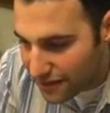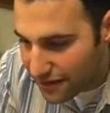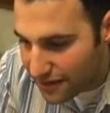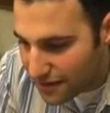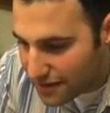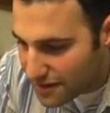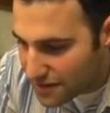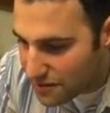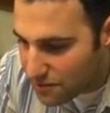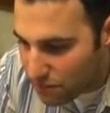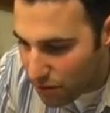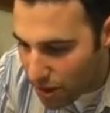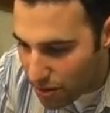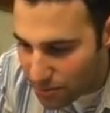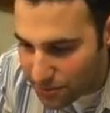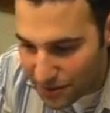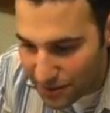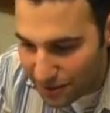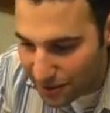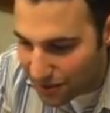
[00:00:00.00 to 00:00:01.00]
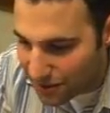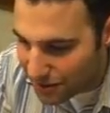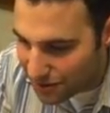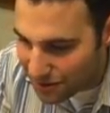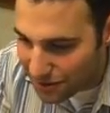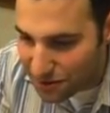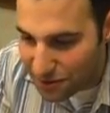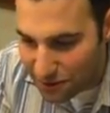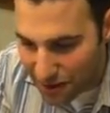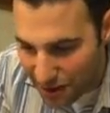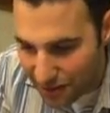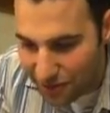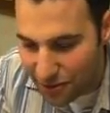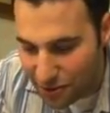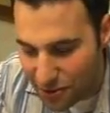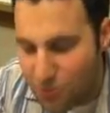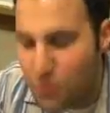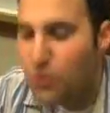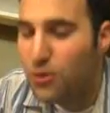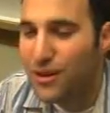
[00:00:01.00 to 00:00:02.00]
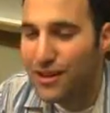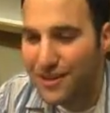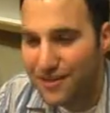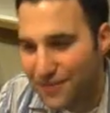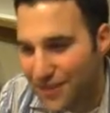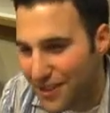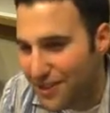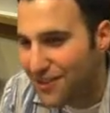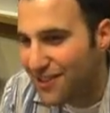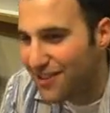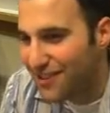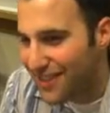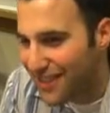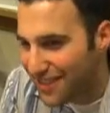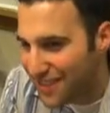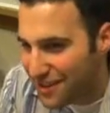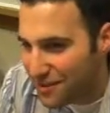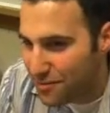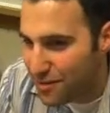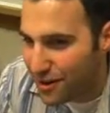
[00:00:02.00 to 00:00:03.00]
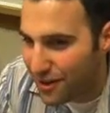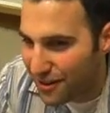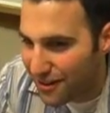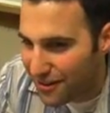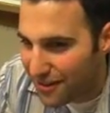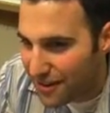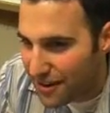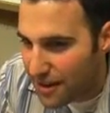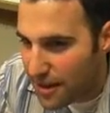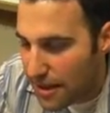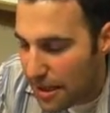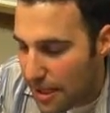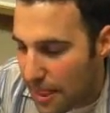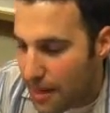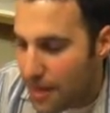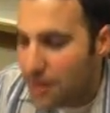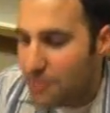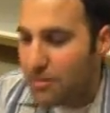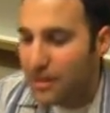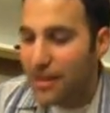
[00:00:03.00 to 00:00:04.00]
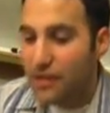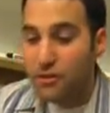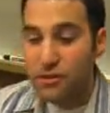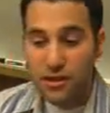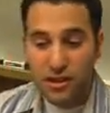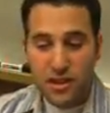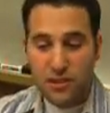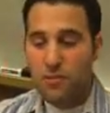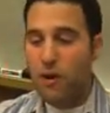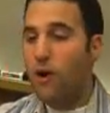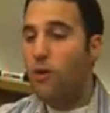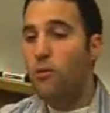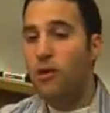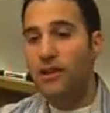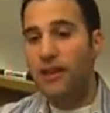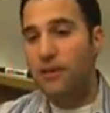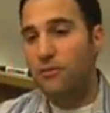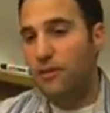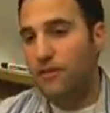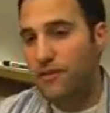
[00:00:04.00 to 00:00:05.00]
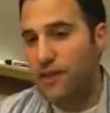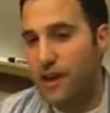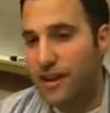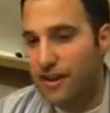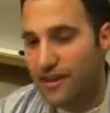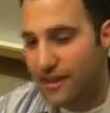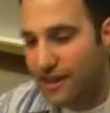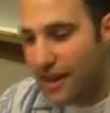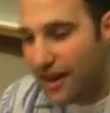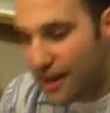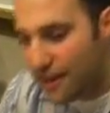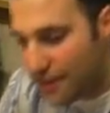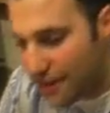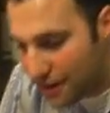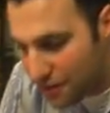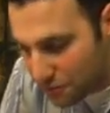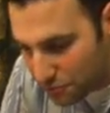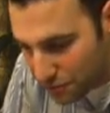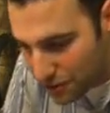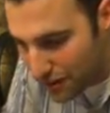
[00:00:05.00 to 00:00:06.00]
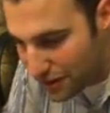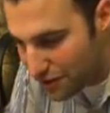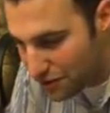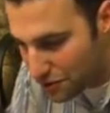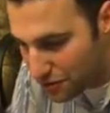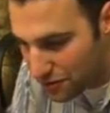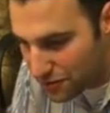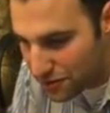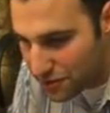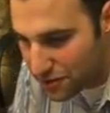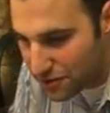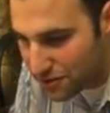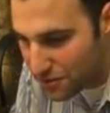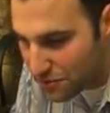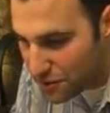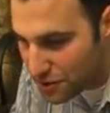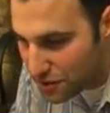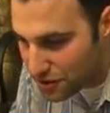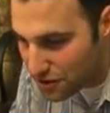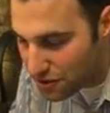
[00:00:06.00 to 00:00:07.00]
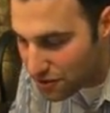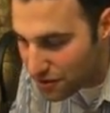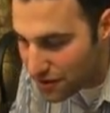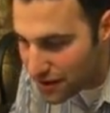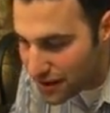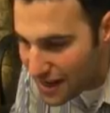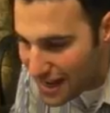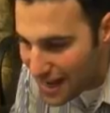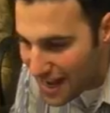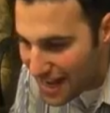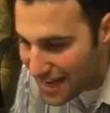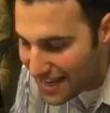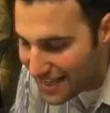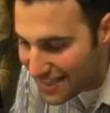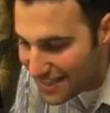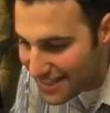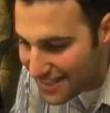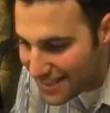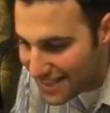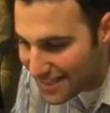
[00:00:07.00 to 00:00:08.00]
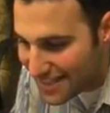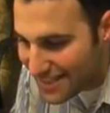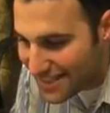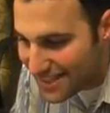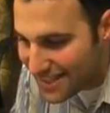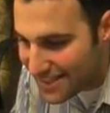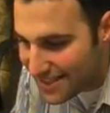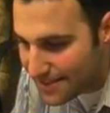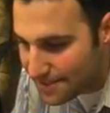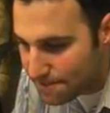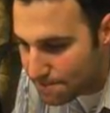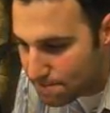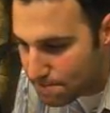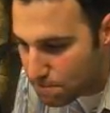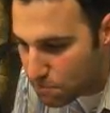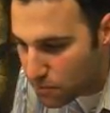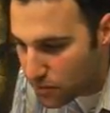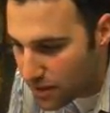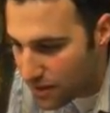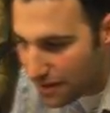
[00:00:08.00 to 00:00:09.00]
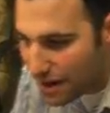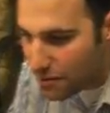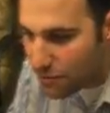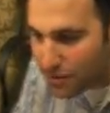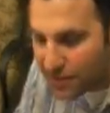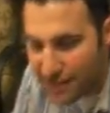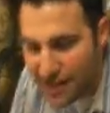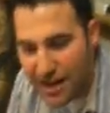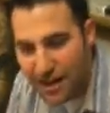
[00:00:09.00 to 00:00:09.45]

This is probably our, kind of our coolest feature in the debugger. But then there's a small one that we've done that I think really deserves to be shown, and it's that one